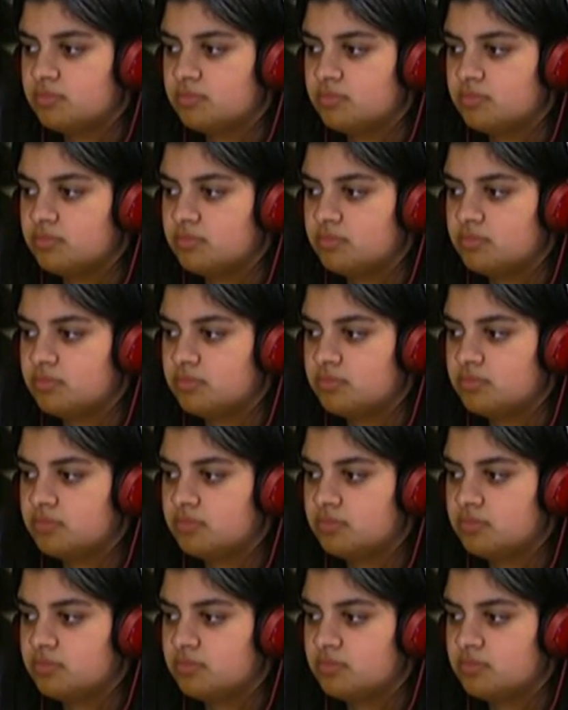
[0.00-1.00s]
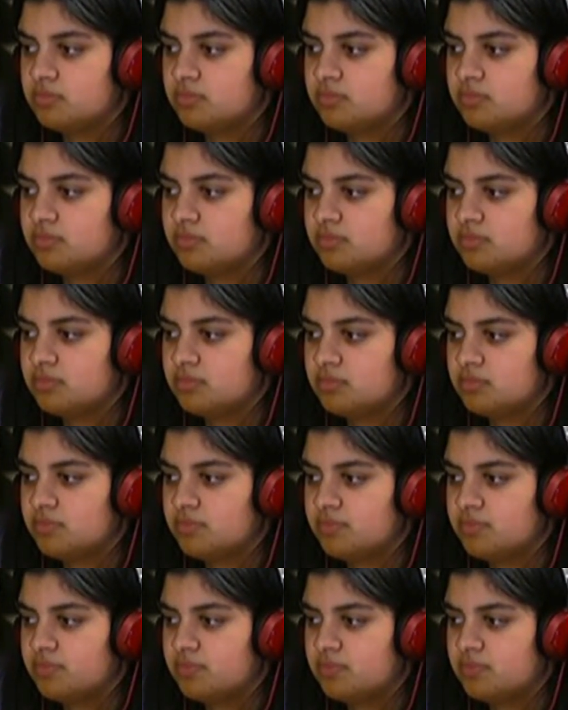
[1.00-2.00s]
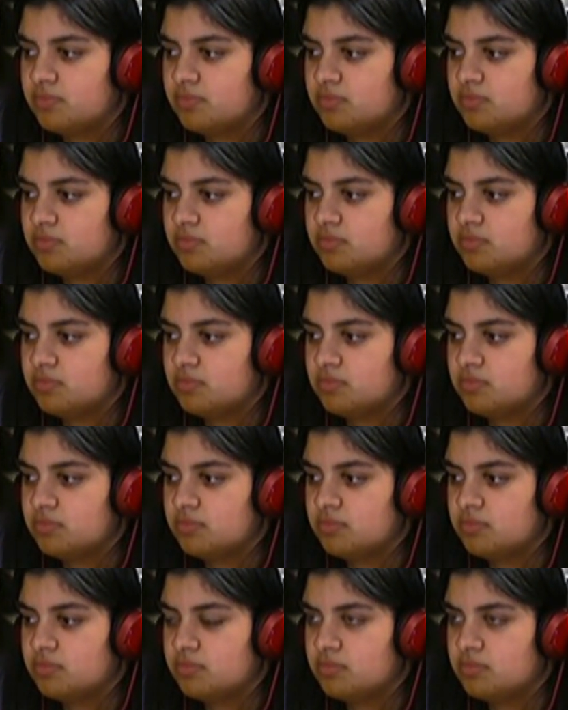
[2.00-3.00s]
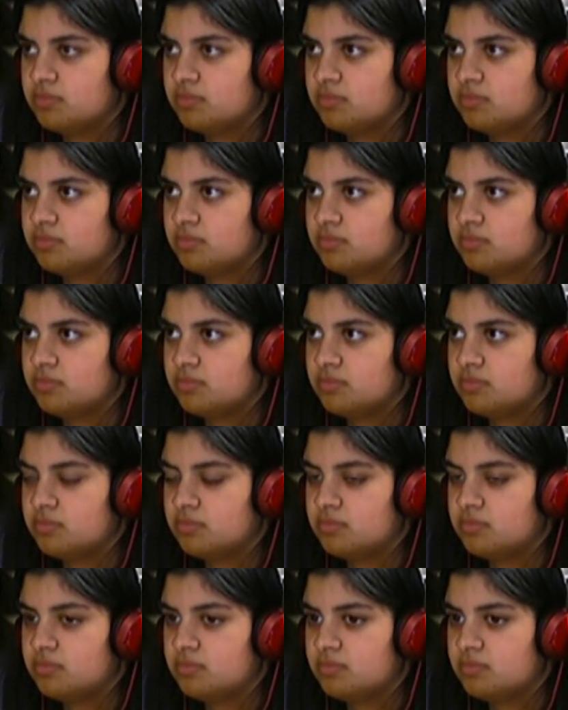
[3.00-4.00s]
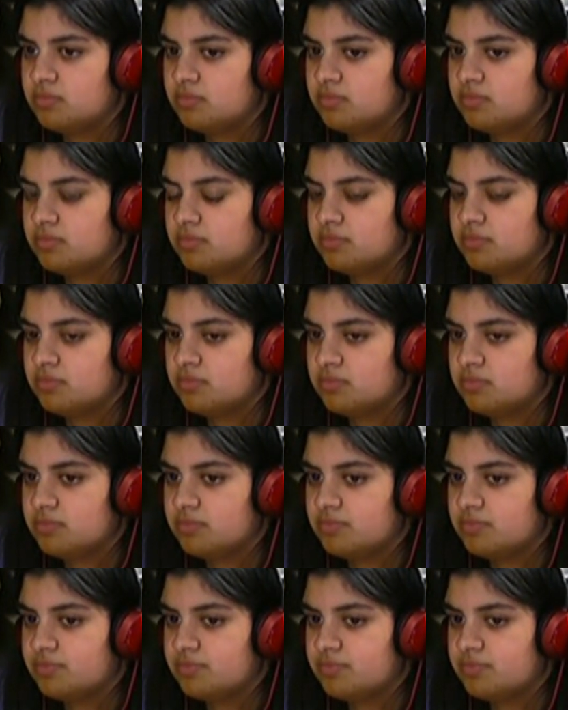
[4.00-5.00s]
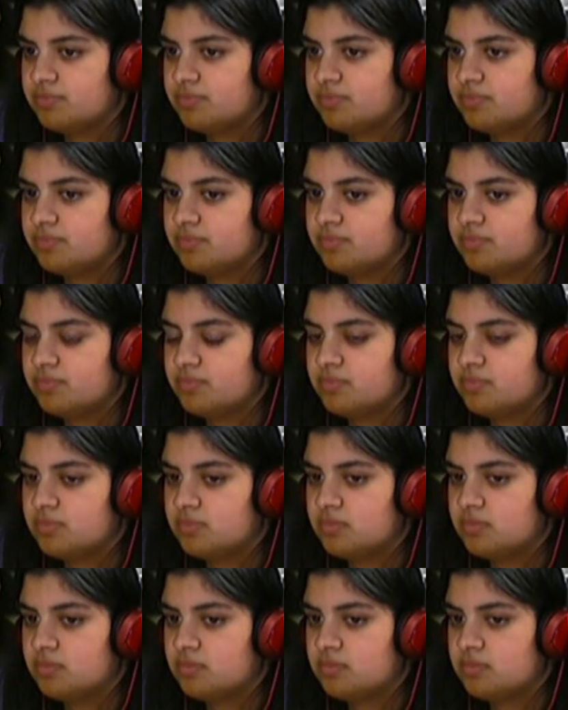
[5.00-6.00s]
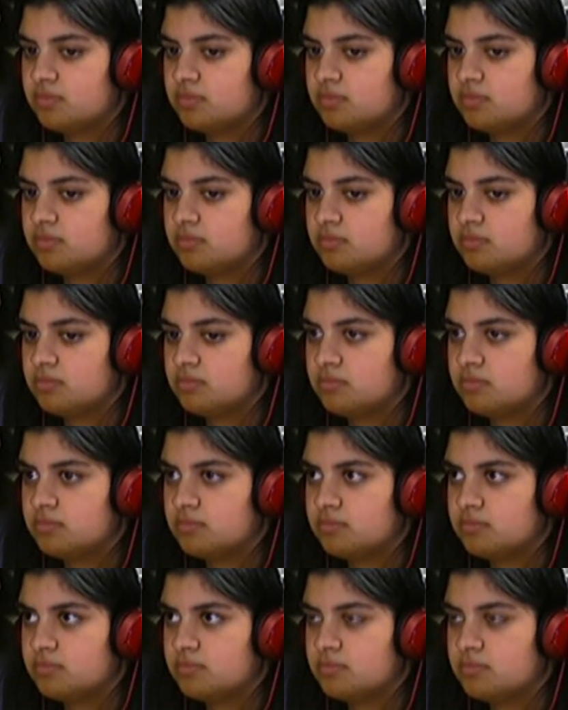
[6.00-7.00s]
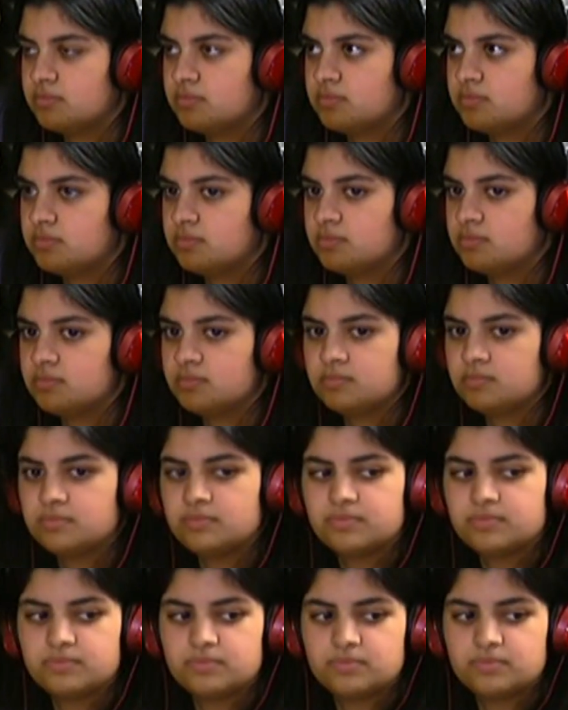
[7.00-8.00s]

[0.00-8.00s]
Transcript: (not speaking)